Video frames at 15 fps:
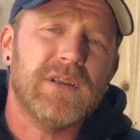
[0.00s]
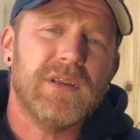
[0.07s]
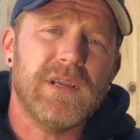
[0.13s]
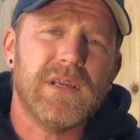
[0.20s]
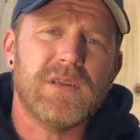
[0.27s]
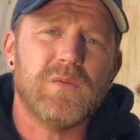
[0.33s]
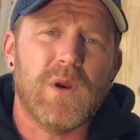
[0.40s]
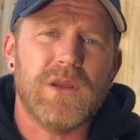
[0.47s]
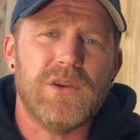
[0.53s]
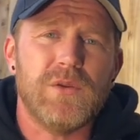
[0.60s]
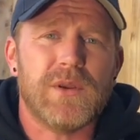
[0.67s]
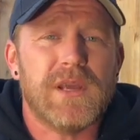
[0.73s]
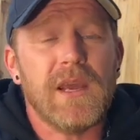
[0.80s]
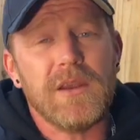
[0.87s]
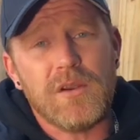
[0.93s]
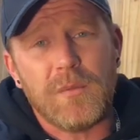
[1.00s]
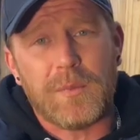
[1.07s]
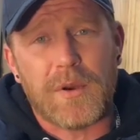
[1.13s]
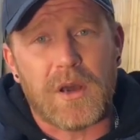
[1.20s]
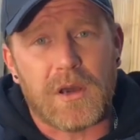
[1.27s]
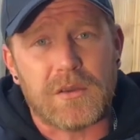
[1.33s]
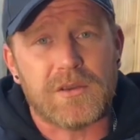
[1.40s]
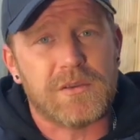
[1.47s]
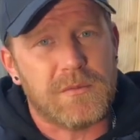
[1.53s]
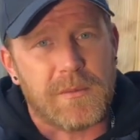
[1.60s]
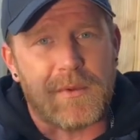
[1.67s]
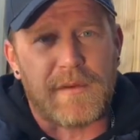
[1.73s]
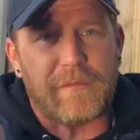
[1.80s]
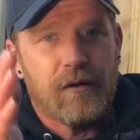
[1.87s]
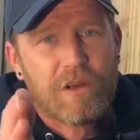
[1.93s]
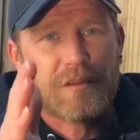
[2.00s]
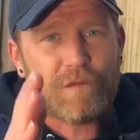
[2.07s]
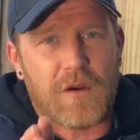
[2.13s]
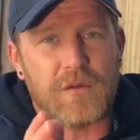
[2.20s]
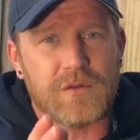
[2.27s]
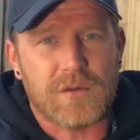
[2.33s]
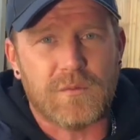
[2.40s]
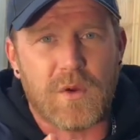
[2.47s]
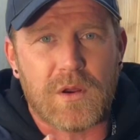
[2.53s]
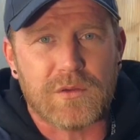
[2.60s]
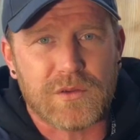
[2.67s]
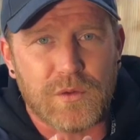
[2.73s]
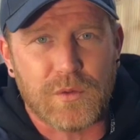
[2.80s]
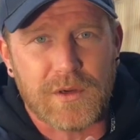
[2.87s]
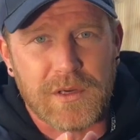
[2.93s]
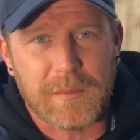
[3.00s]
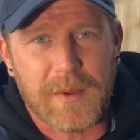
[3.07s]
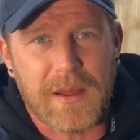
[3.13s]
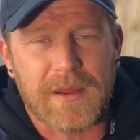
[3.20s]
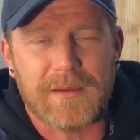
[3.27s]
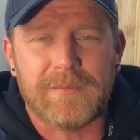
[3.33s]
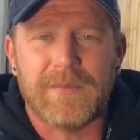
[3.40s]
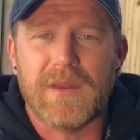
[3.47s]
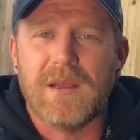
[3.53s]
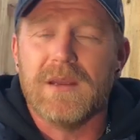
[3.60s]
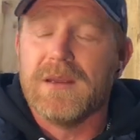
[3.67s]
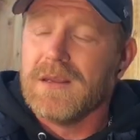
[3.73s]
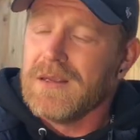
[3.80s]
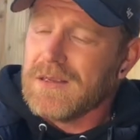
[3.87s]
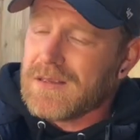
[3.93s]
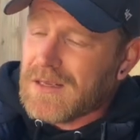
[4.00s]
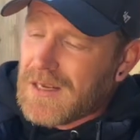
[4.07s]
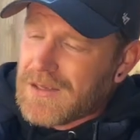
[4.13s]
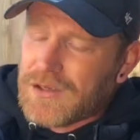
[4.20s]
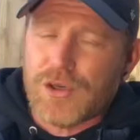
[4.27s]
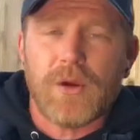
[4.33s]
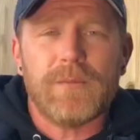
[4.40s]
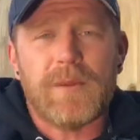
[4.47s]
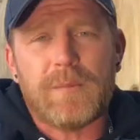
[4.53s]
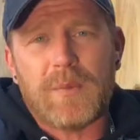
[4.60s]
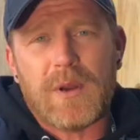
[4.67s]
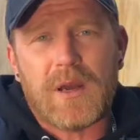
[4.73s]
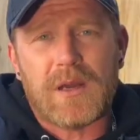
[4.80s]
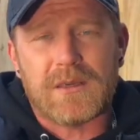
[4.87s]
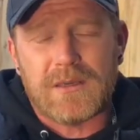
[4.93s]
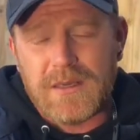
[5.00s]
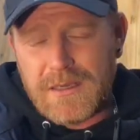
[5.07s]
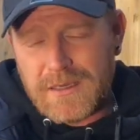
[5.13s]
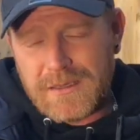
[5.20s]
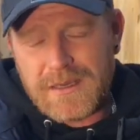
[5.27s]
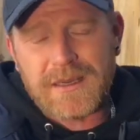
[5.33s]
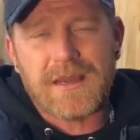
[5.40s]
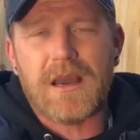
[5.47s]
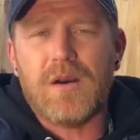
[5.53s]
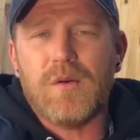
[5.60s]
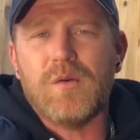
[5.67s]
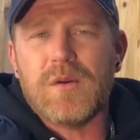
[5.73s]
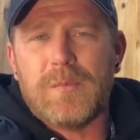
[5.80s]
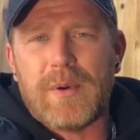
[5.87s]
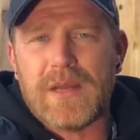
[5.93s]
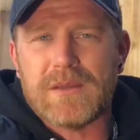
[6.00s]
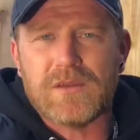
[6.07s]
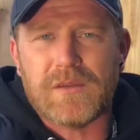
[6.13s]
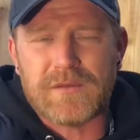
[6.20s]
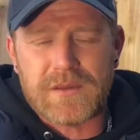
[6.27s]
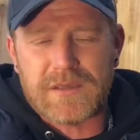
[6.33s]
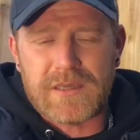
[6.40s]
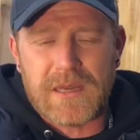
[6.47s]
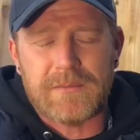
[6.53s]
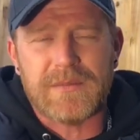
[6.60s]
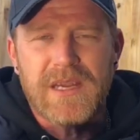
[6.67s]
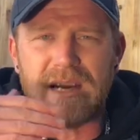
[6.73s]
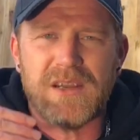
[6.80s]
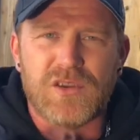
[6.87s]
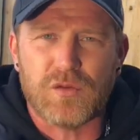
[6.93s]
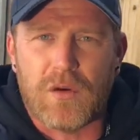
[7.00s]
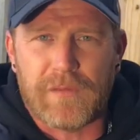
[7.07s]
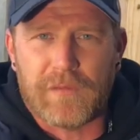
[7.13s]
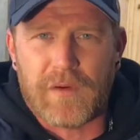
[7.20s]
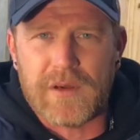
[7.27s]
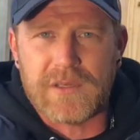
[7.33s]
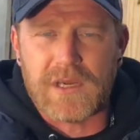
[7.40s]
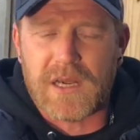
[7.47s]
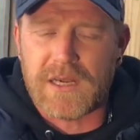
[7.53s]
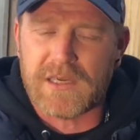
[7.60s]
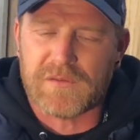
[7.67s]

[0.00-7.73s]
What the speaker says: is when you get your plant, do you remember the fresh frozen what I was talking about? So they chop the plant, they cut all the buds off the stems into a freezer, it's